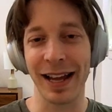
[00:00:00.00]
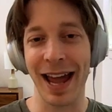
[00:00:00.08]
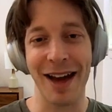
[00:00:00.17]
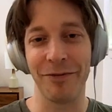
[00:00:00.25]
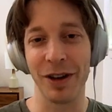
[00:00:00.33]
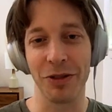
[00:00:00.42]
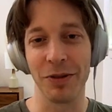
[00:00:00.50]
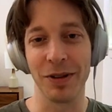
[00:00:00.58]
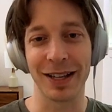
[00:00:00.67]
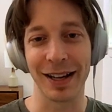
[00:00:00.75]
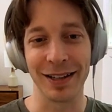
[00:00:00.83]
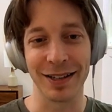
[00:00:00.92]
like halfway through the
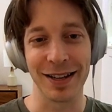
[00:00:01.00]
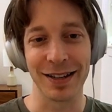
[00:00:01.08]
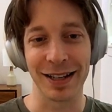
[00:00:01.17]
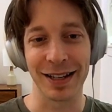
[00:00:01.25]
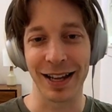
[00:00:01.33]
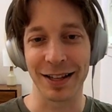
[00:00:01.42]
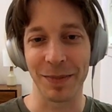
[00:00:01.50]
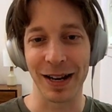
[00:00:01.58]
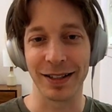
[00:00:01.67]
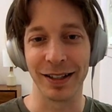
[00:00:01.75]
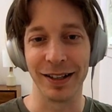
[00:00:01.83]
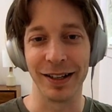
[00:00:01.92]
second season, it gets yeah.
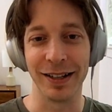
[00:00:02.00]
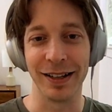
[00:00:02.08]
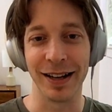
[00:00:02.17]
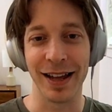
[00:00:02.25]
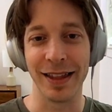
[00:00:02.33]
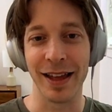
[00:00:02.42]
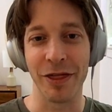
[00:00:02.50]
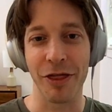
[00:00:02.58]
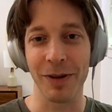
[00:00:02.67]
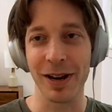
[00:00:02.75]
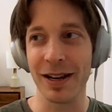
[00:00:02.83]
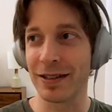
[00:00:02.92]
back to good, and, and then
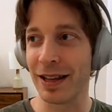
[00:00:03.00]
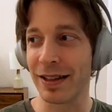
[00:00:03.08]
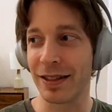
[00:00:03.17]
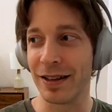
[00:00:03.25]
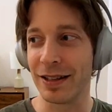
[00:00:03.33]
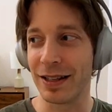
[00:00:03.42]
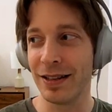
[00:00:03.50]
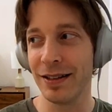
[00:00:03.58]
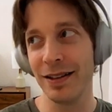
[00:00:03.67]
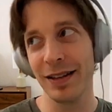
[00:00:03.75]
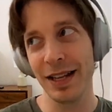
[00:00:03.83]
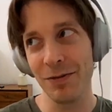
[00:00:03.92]
three is like the
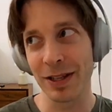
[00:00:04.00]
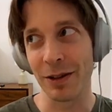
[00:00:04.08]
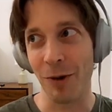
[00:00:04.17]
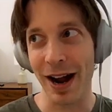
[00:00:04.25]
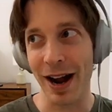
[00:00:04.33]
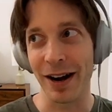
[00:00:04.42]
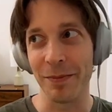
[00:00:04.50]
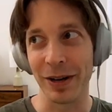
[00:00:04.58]
he was in the wire,